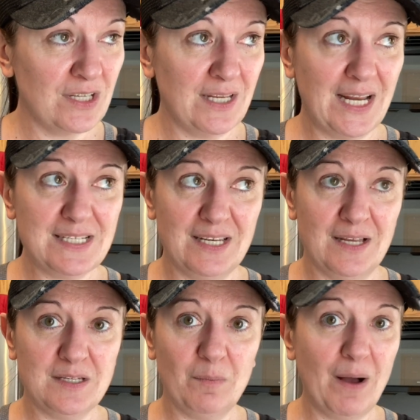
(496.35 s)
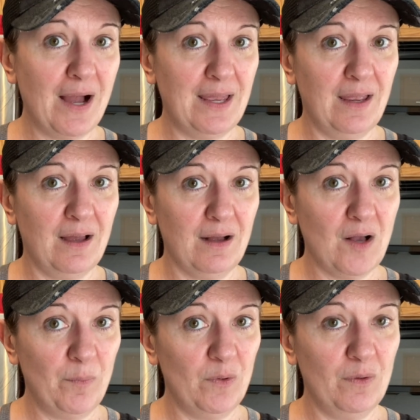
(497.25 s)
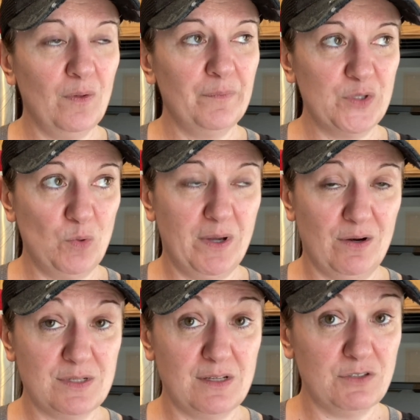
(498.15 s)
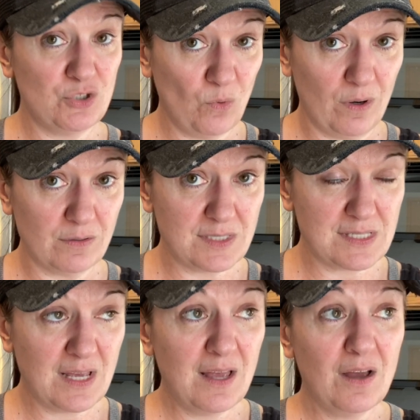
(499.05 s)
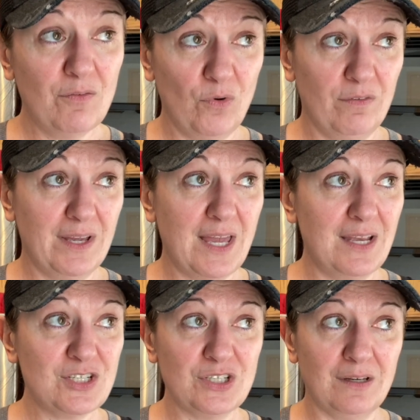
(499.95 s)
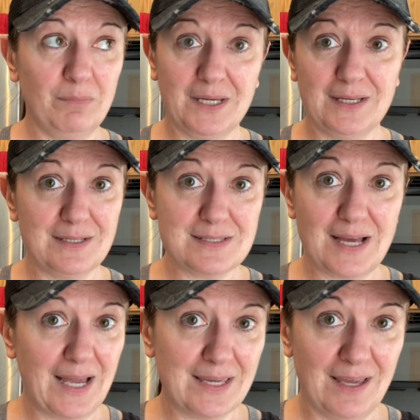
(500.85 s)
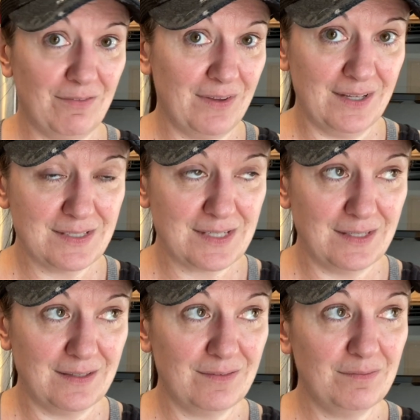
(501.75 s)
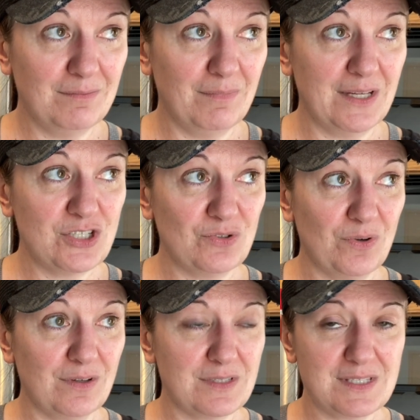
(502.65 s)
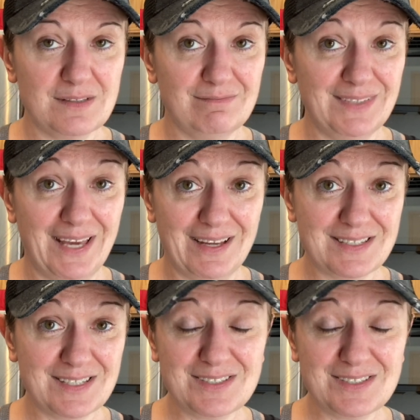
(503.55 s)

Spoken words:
And I did end up buying a couple new pairs of shorts for vacation because I can't fit into my shorts yet.